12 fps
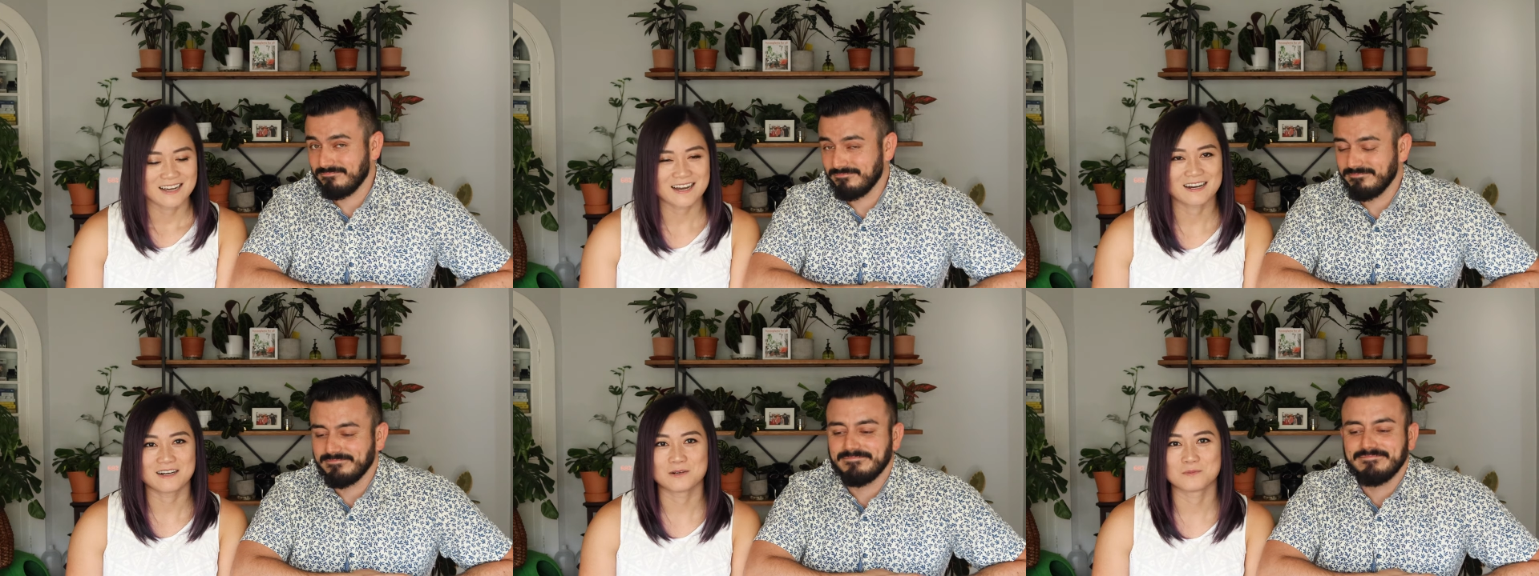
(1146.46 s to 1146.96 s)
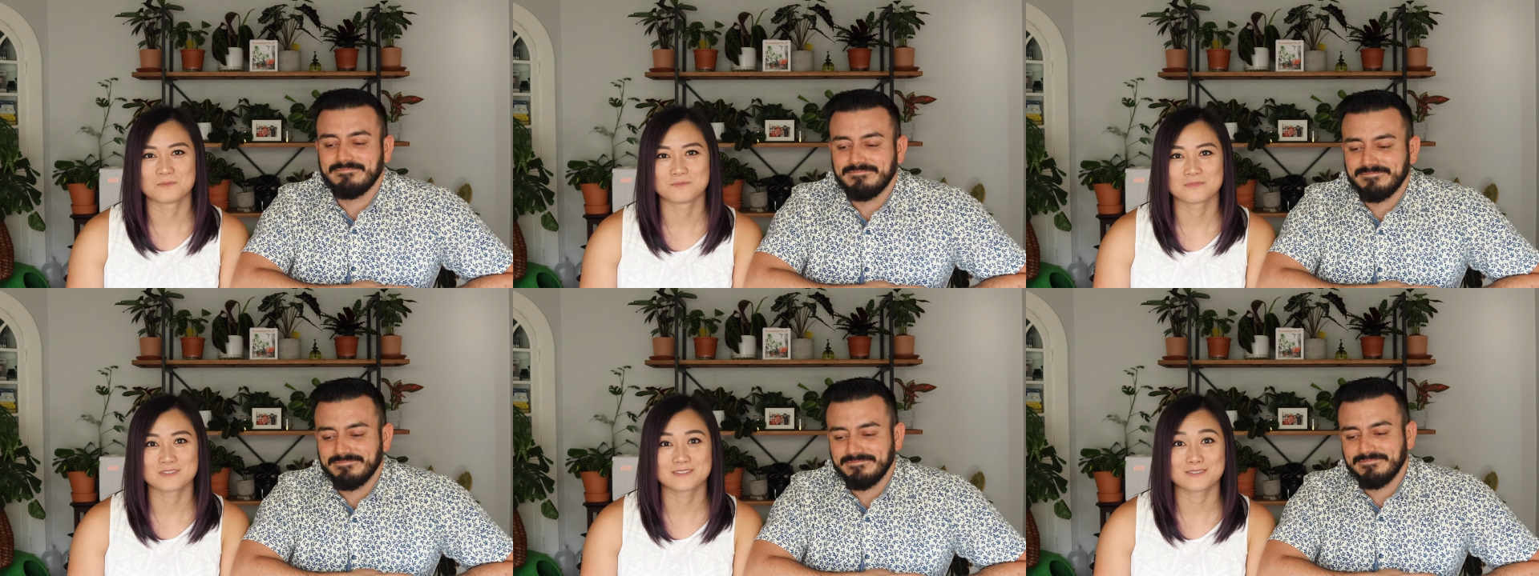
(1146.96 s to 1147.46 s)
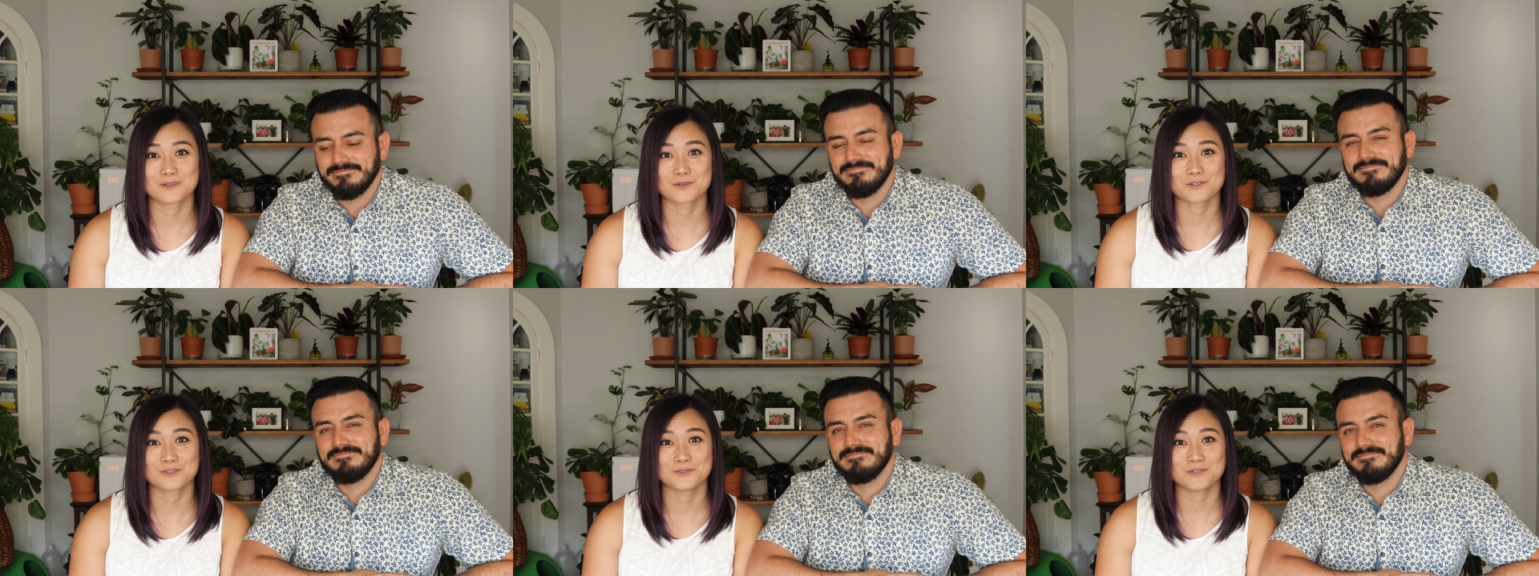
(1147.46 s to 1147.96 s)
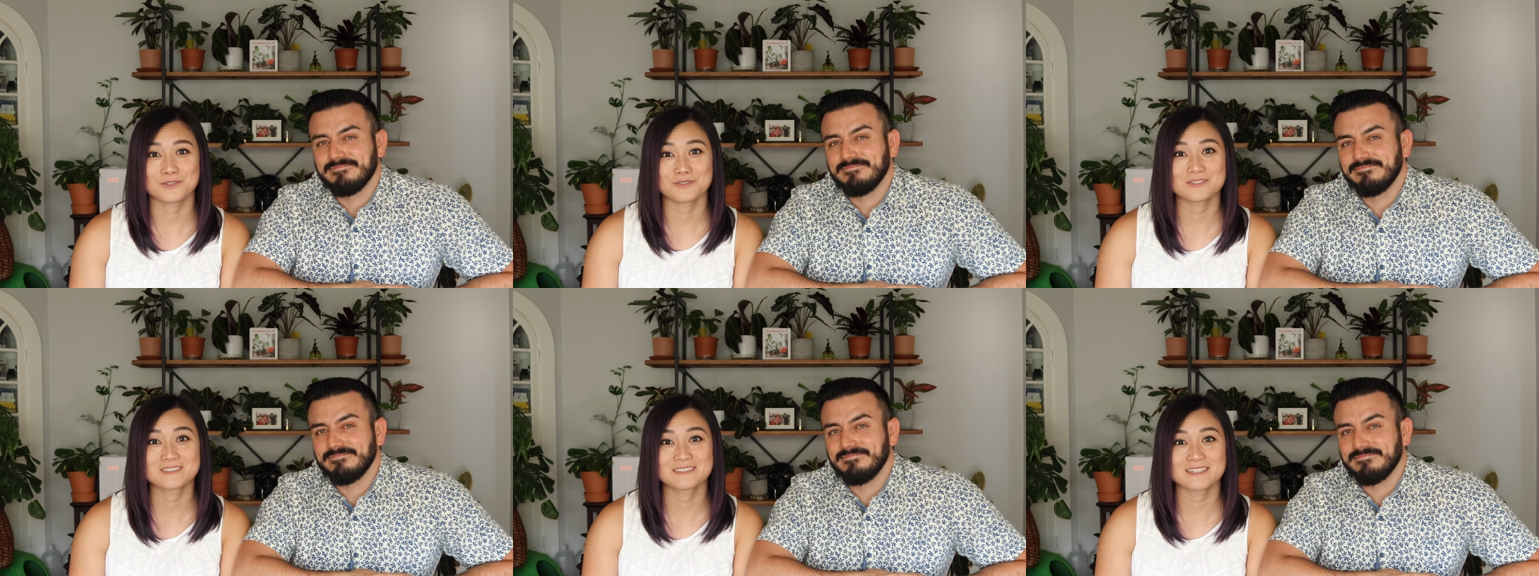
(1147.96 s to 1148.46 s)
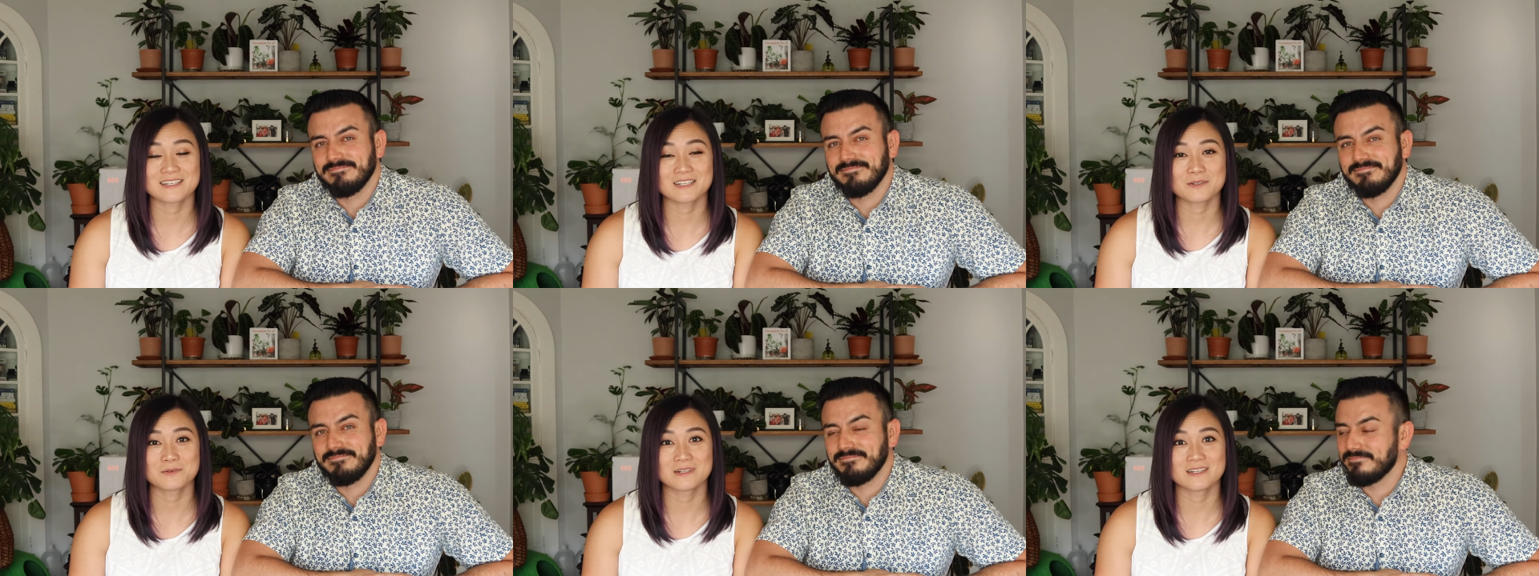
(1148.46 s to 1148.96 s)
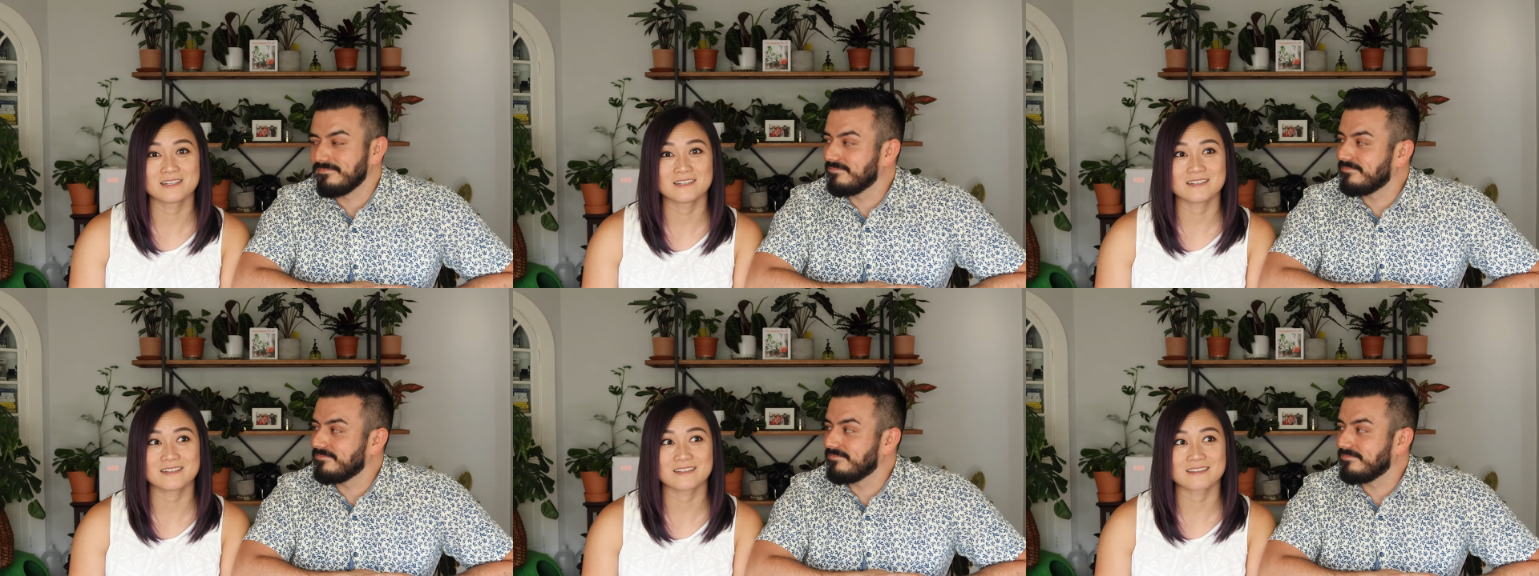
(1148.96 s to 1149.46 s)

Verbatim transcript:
Speaker 1: Um, so kudos to anyone